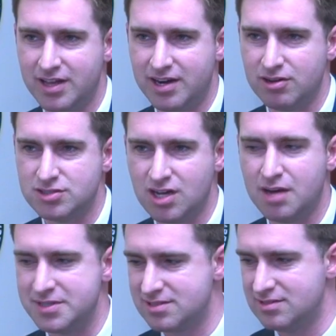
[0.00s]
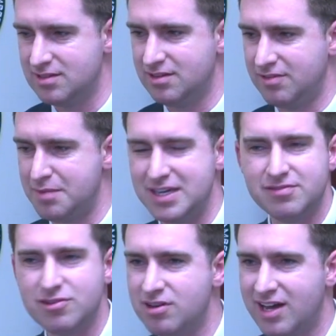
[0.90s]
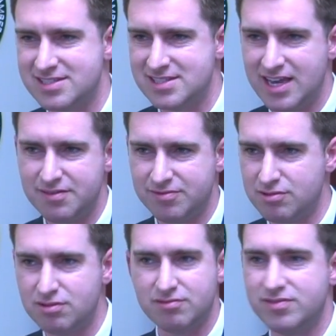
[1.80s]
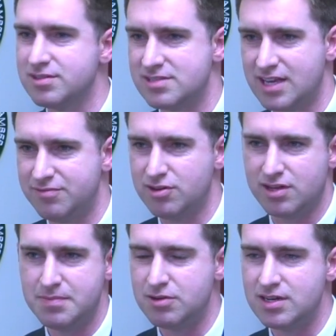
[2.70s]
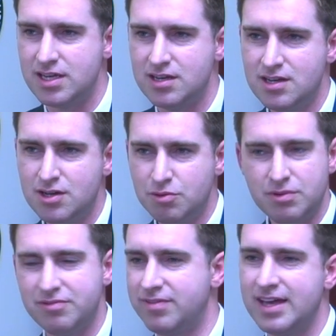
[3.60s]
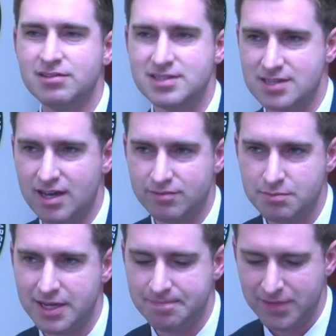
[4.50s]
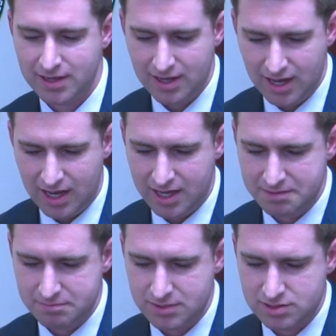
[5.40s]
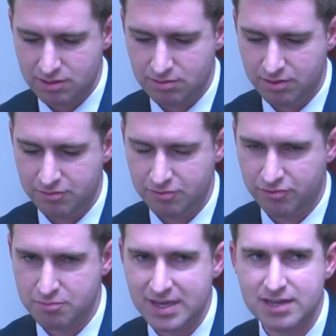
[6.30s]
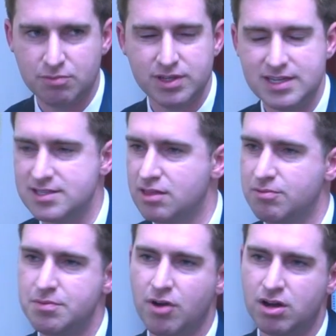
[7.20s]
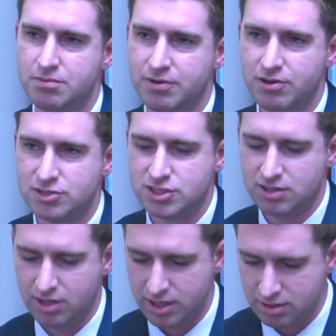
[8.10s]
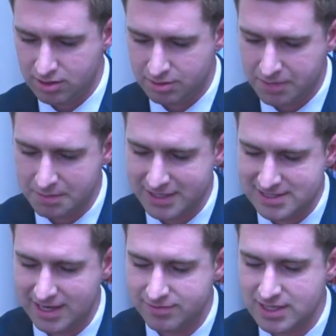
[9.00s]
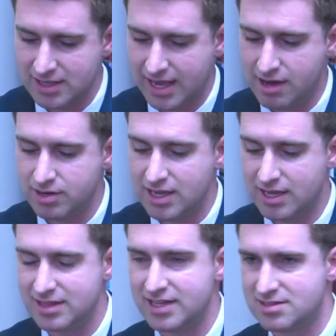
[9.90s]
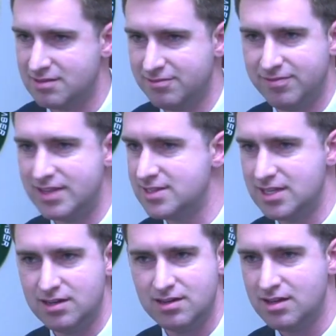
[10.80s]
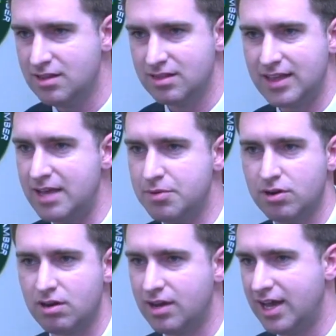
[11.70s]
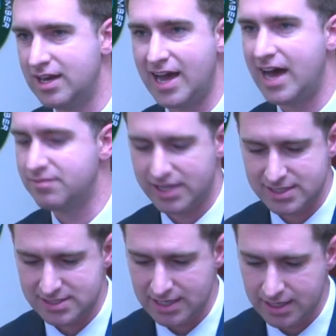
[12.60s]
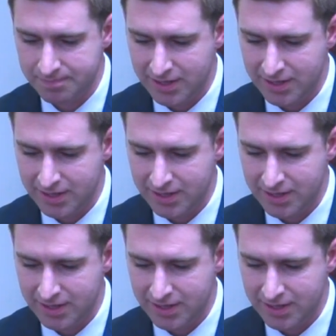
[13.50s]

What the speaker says: and our job is, if you're not safe or you don't feel safe in your community, we failed as a government. So for me, it really is a three-pronged approach on public safety at the county, and that's funding, labor, and advocacy.